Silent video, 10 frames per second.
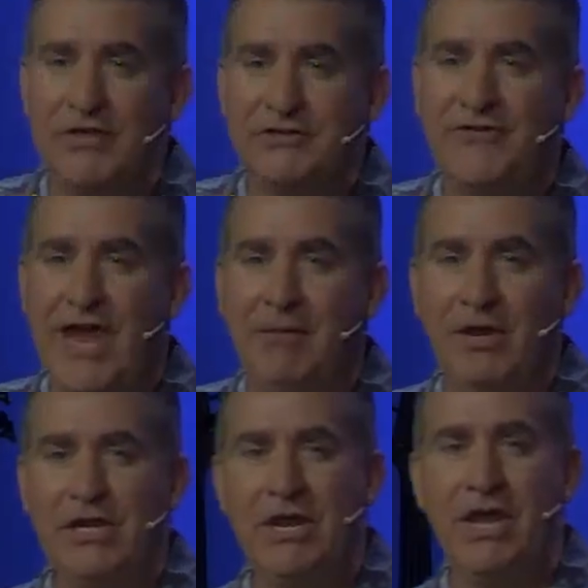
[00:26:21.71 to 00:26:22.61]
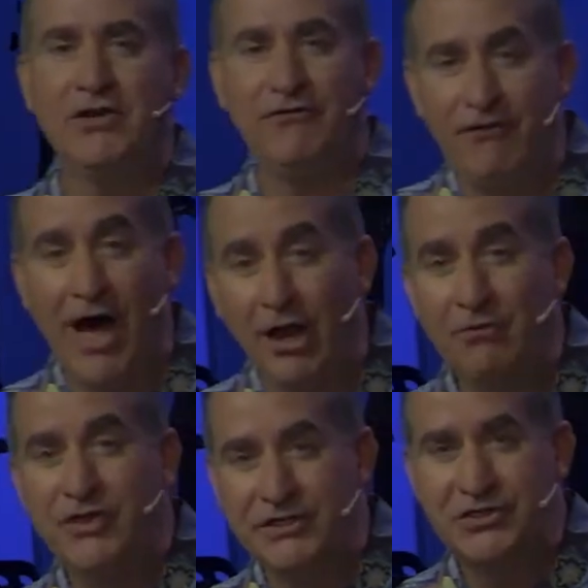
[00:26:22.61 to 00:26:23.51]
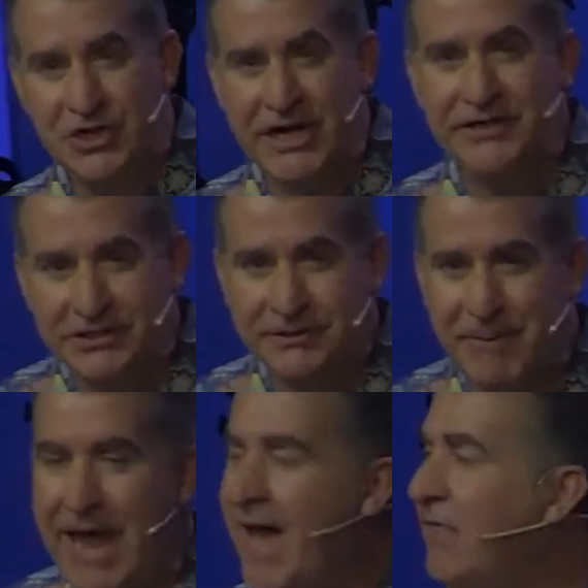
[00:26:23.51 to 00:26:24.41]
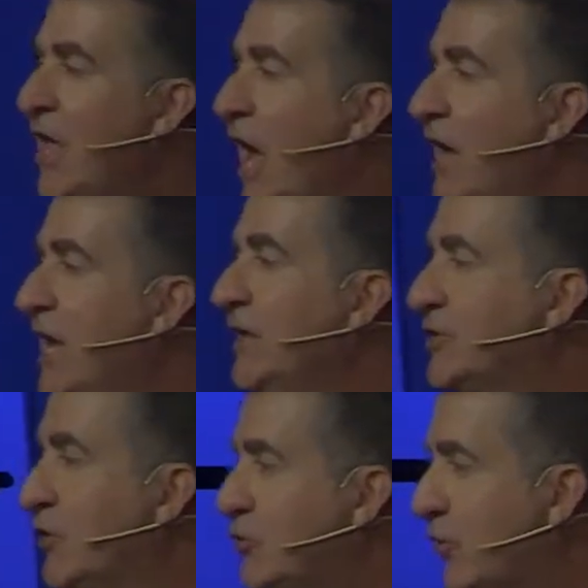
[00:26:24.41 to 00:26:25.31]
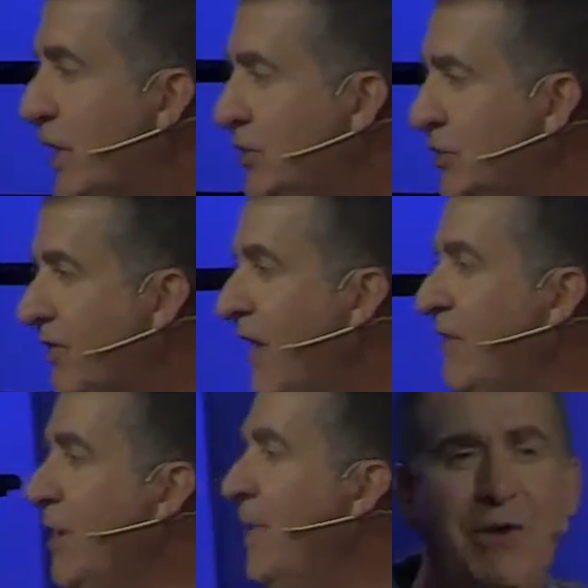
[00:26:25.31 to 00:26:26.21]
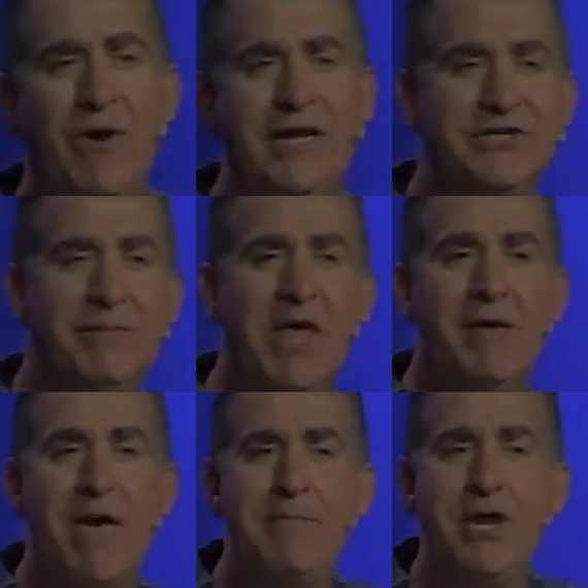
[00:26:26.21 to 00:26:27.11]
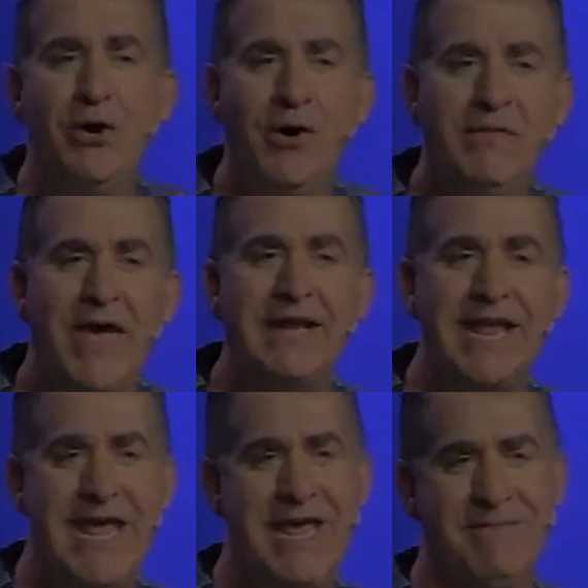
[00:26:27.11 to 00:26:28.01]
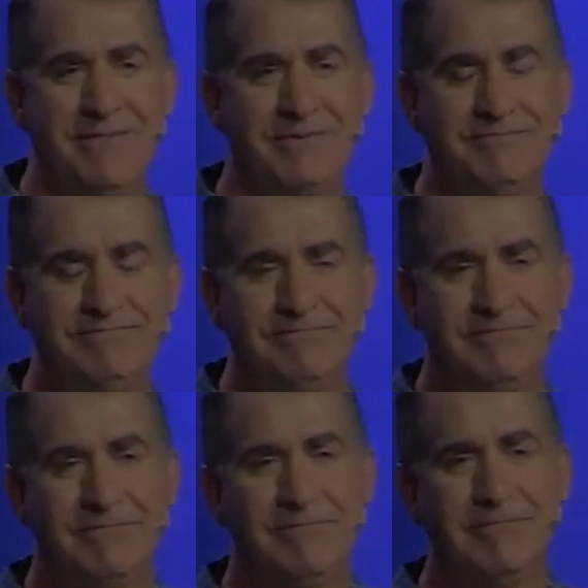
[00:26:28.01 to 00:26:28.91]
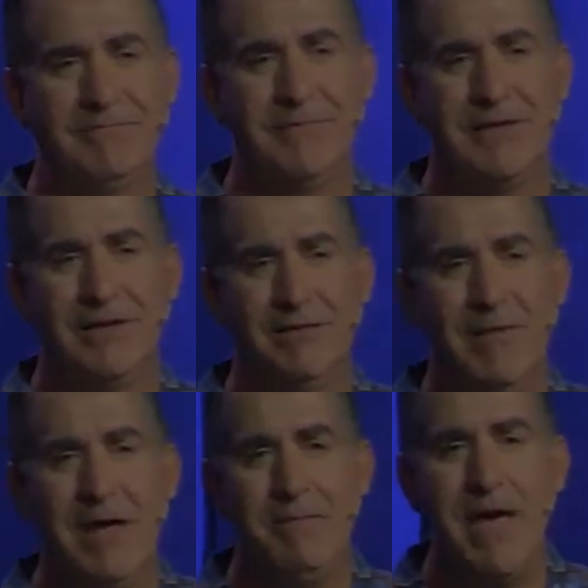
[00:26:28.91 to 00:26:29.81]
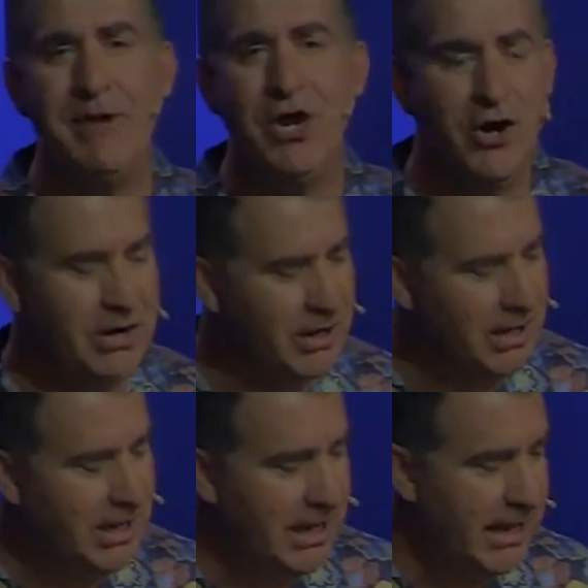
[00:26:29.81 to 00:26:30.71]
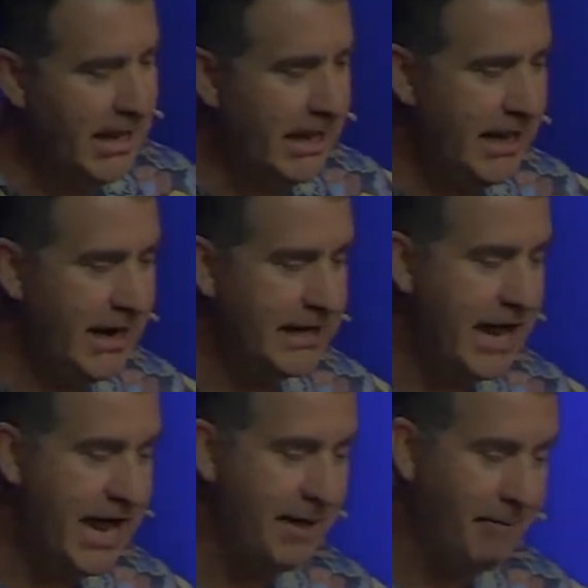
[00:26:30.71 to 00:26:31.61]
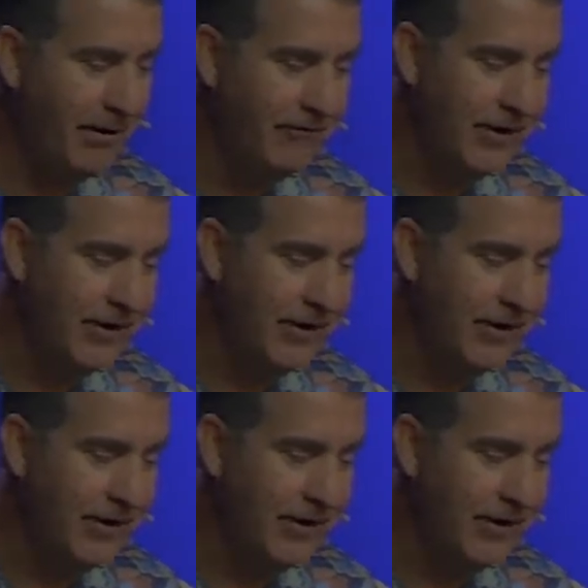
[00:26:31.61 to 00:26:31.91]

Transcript: his family to follow this Jesus path against the tradition that they've been raised in. Maybe you're in that camp. Maybe you're in a camp of